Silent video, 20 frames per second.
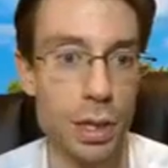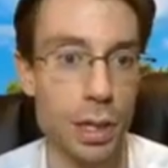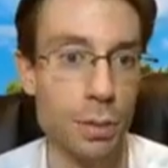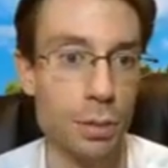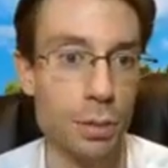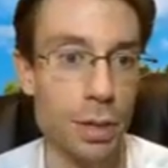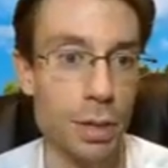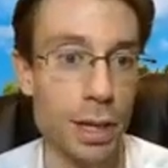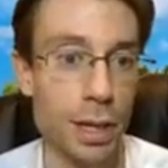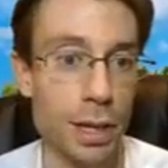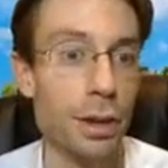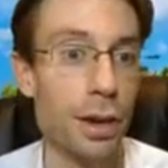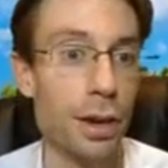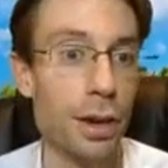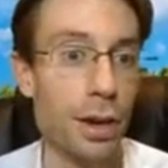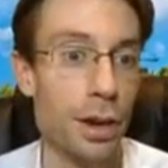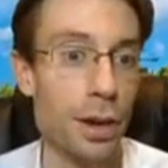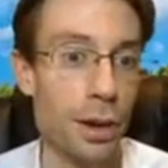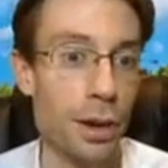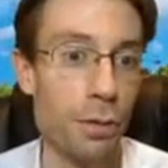We
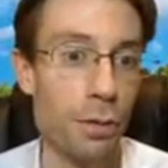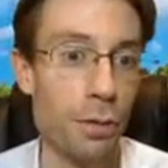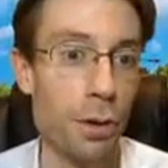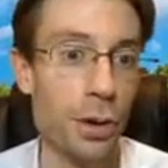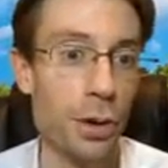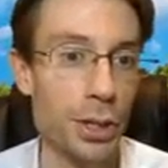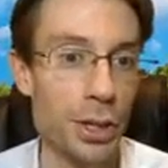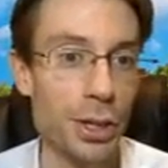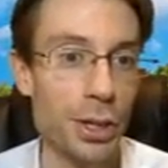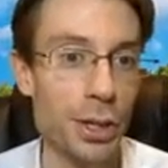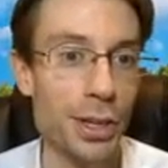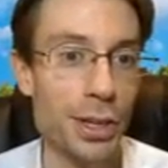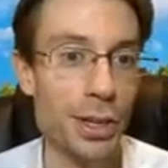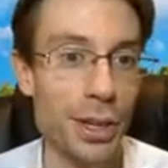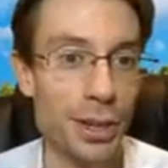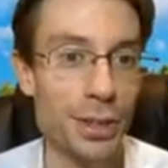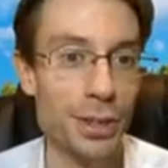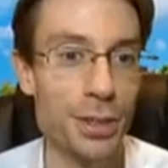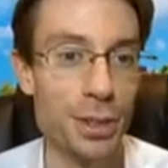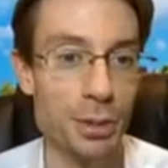had Fortune
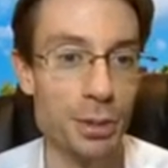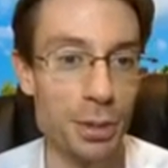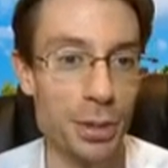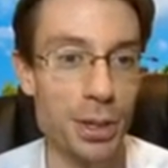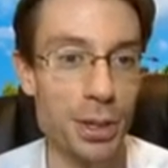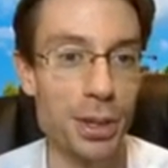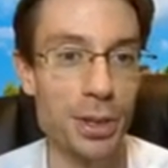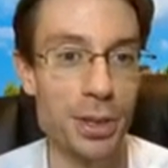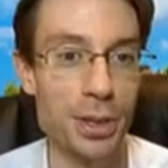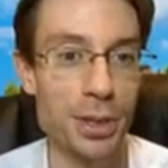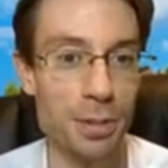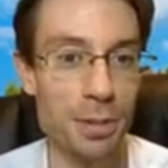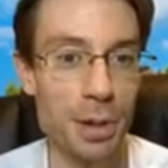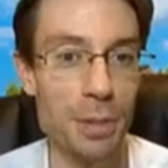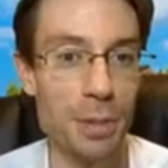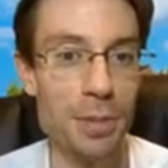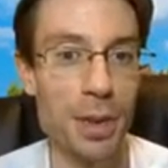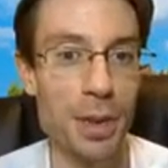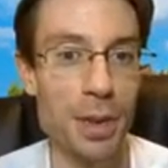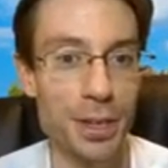here, so we're talking
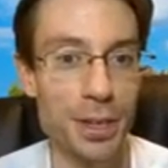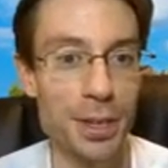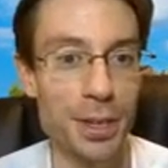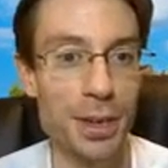about money,